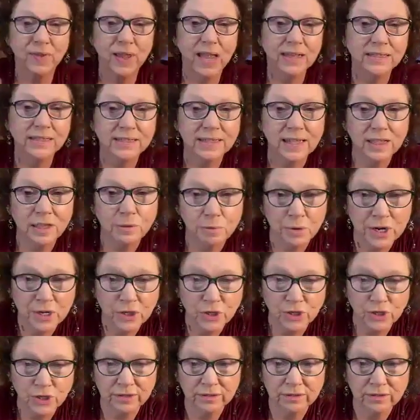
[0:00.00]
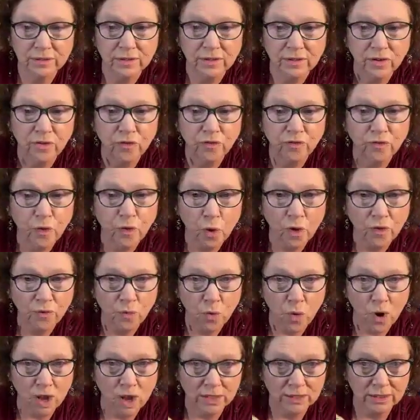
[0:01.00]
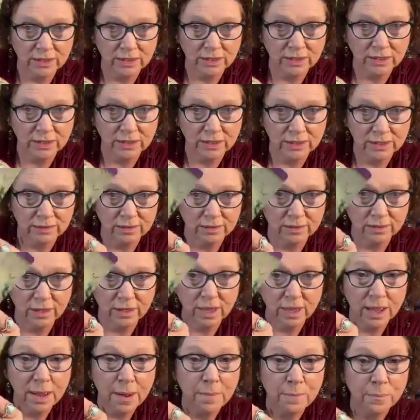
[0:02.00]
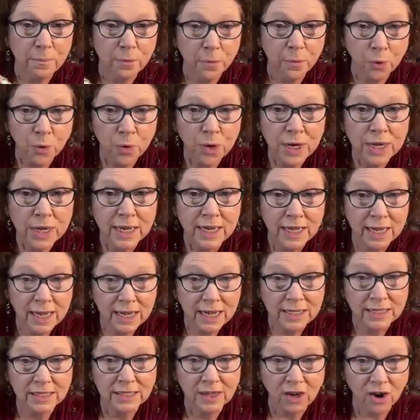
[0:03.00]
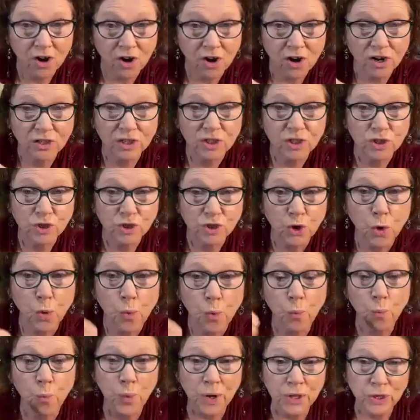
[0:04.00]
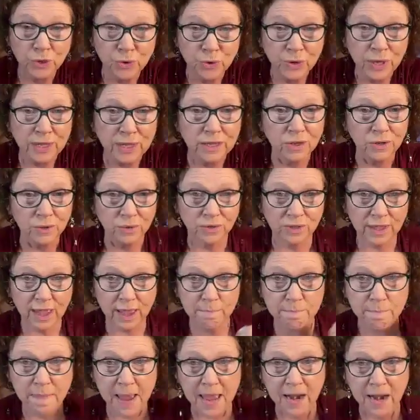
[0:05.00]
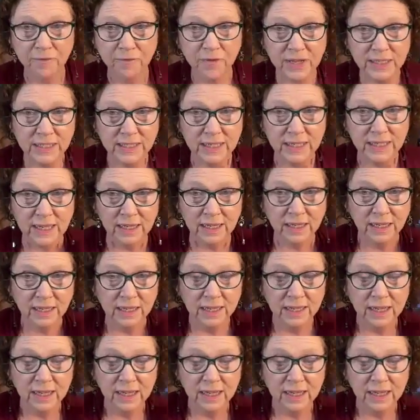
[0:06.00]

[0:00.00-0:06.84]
and celebration. Four of Wands. Pretty nice cards. So when you get that manifesting